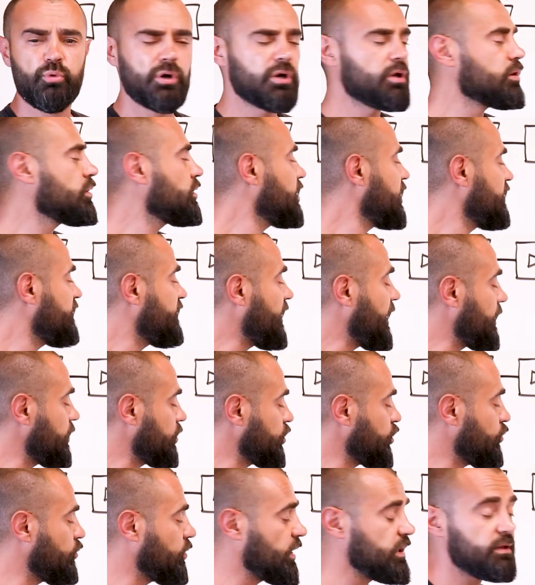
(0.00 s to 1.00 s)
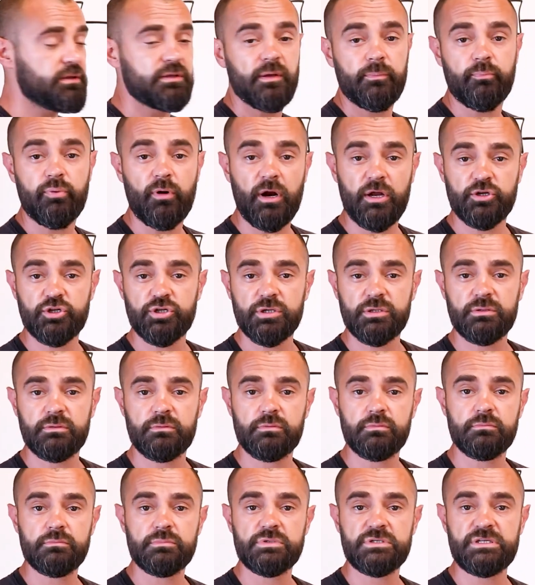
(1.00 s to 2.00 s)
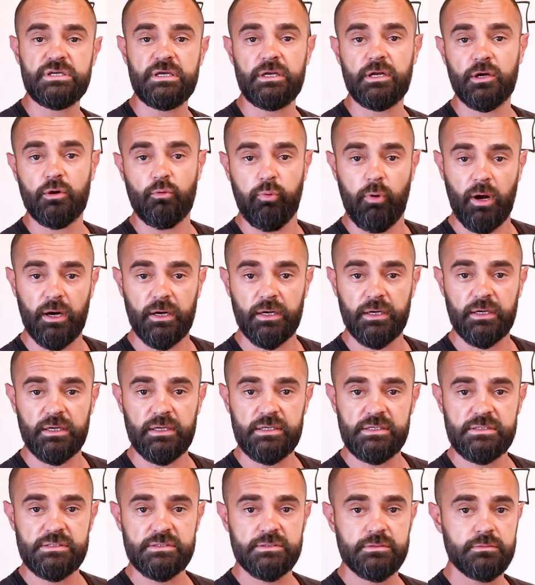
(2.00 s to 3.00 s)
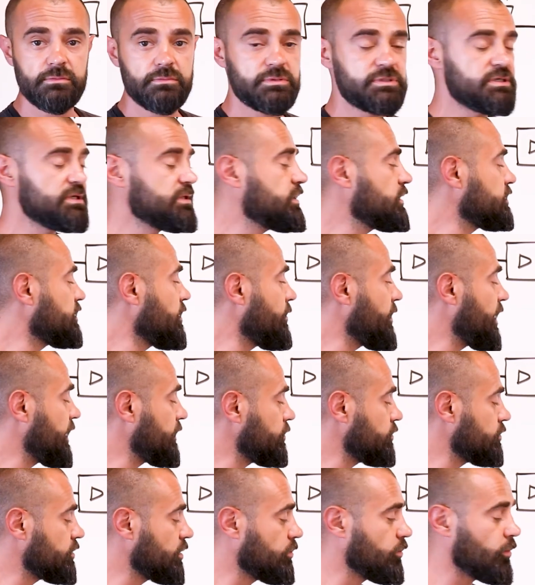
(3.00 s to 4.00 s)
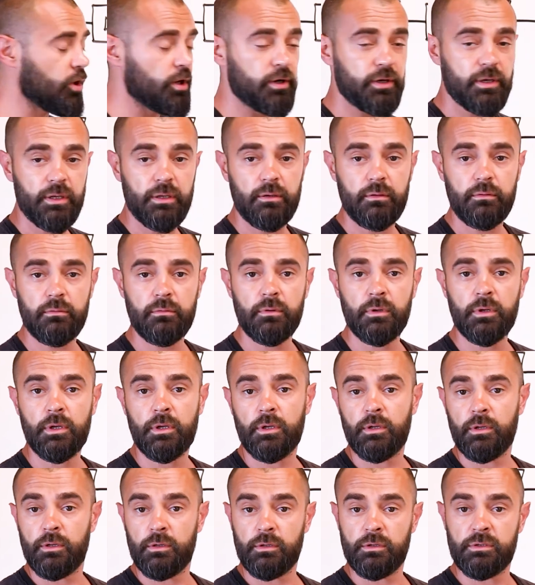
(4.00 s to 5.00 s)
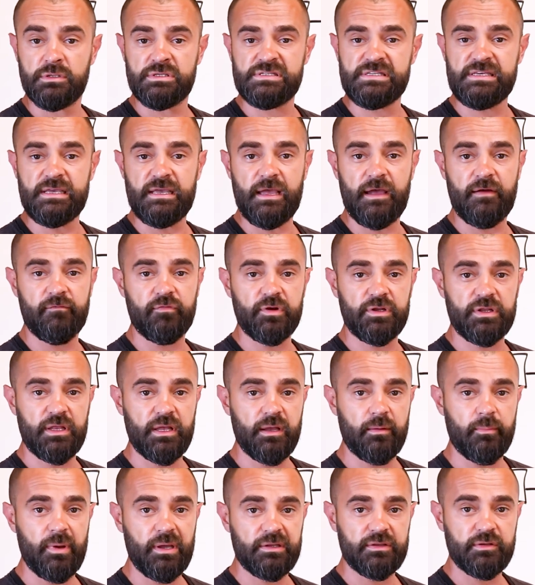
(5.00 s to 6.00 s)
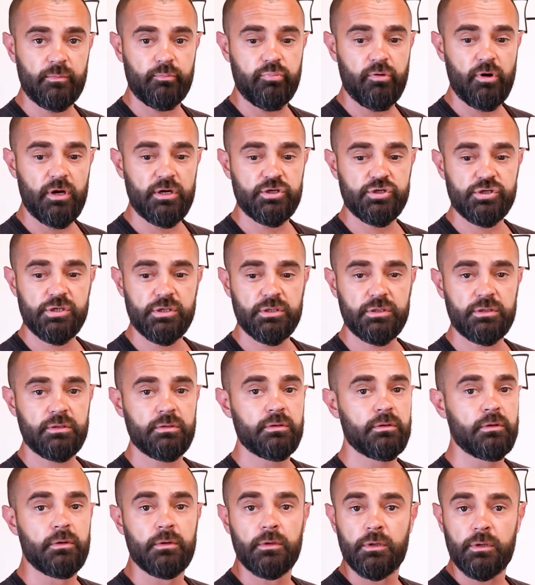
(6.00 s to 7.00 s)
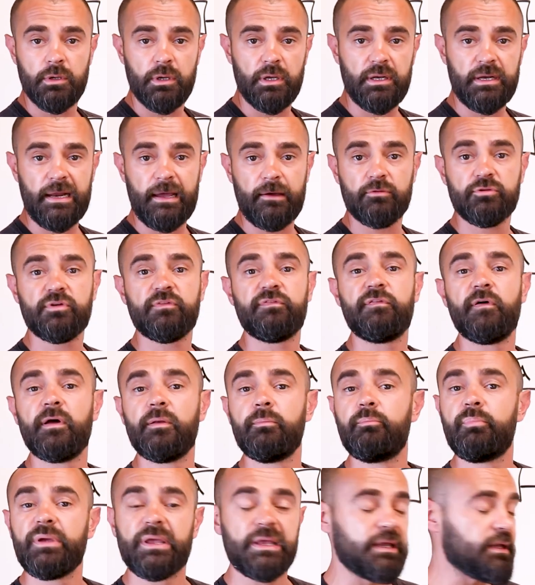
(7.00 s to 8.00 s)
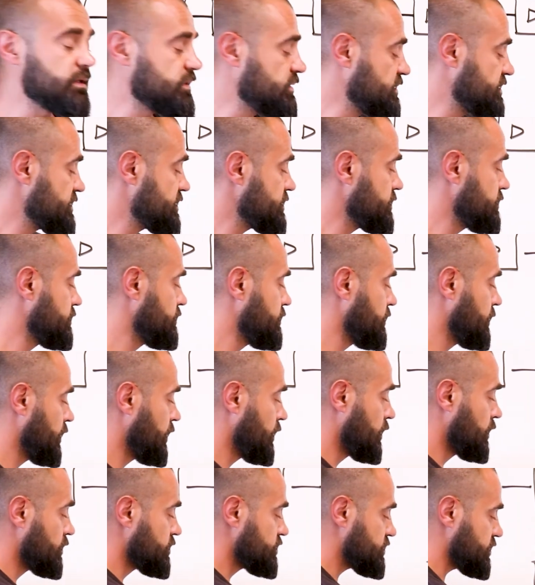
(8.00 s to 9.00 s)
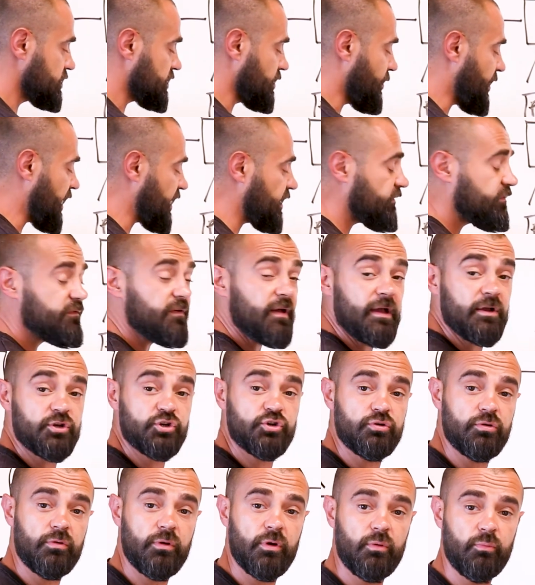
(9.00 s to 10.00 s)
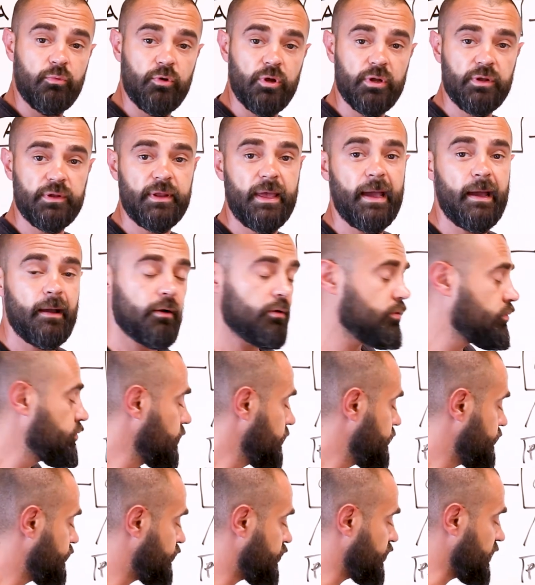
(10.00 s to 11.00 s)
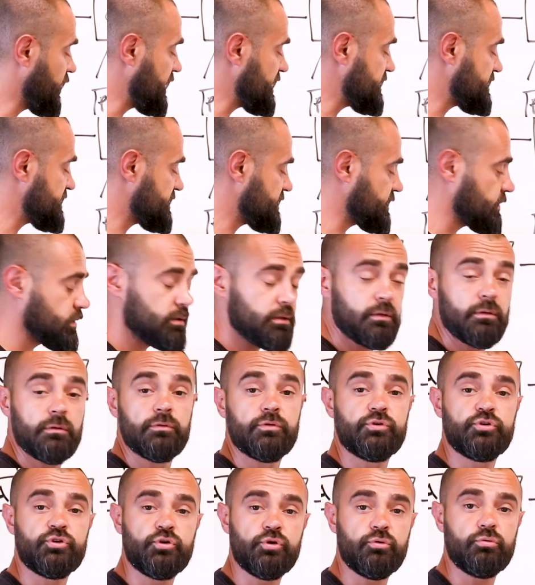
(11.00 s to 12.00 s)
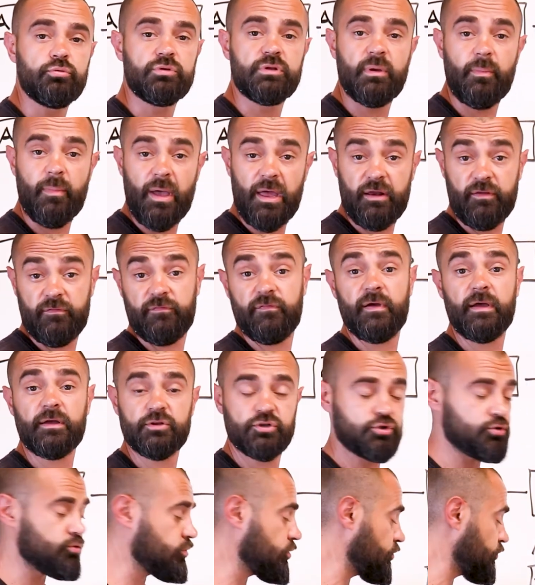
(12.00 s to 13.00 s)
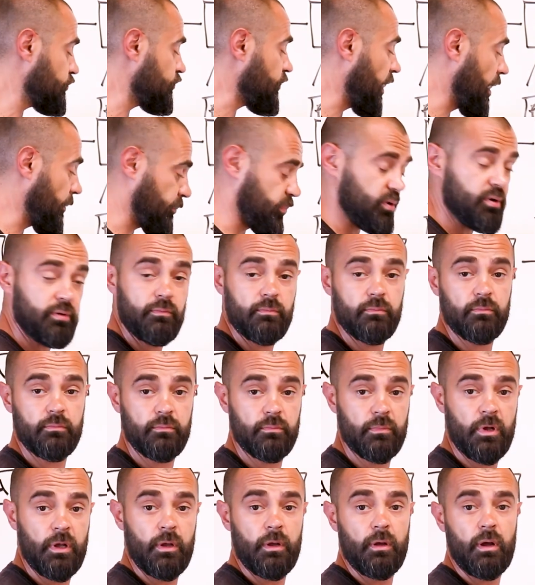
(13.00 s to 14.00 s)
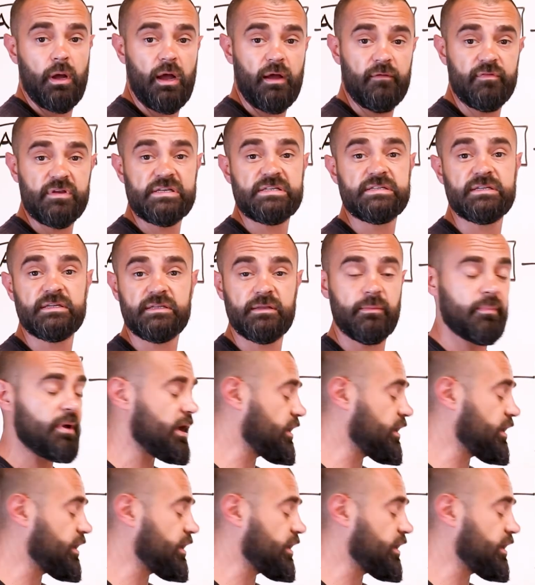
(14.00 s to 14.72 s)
will evaluate the project, see the quantities, see the demand of the market, see everything about the project, and now the fun begins. So the manufacturer will now price to the manufacturer rep. Obviously, the